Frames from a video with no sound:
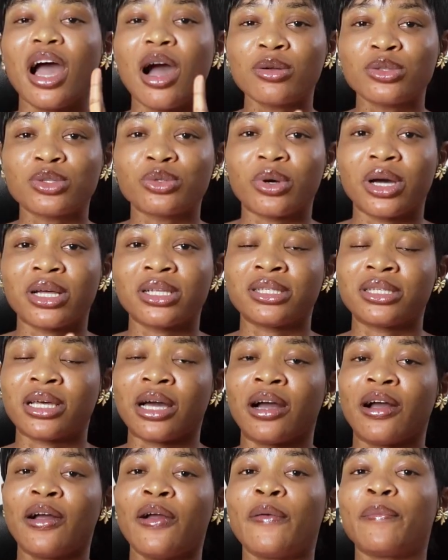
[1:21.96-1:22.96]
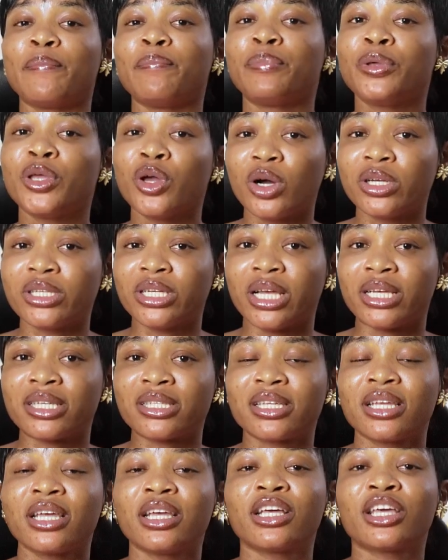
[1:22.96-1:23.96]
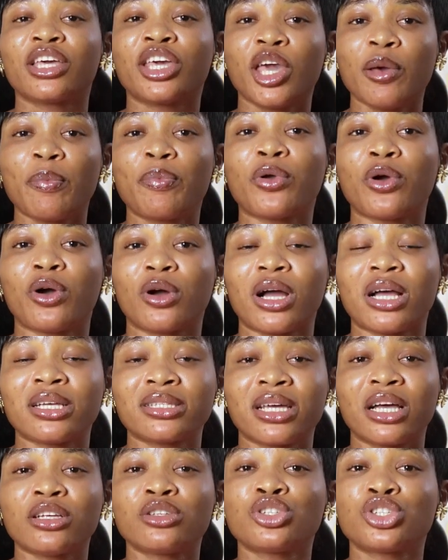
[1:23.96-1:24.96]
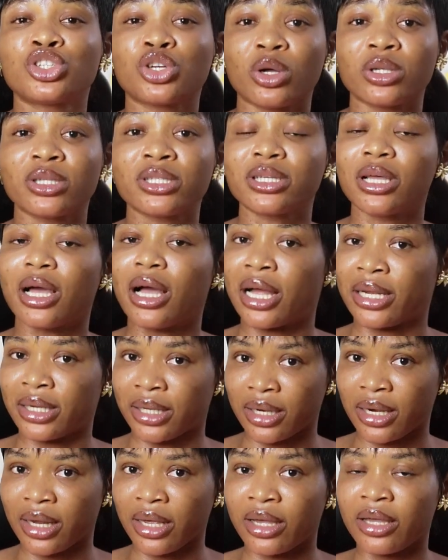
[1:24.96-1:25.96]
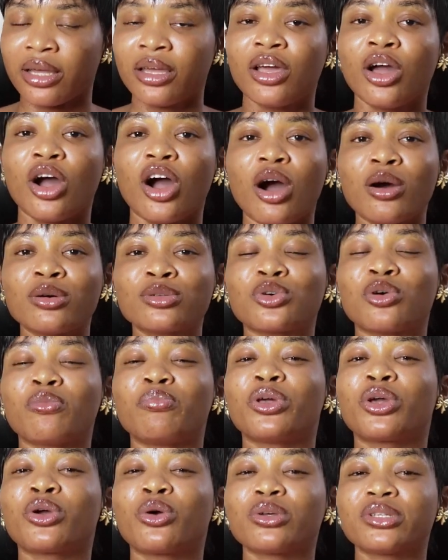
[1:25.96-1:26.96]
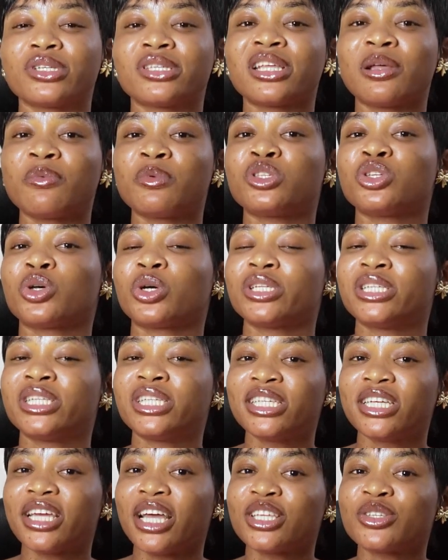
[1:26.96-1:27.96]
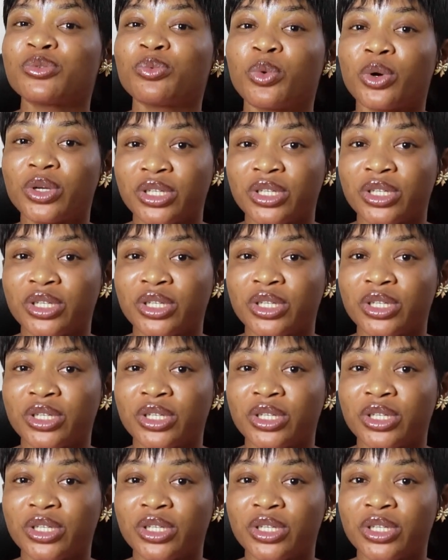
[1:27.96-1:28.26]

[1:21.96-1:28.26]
How to answer: be honest. Keep your answers short and clear. Also, be consistent with your GS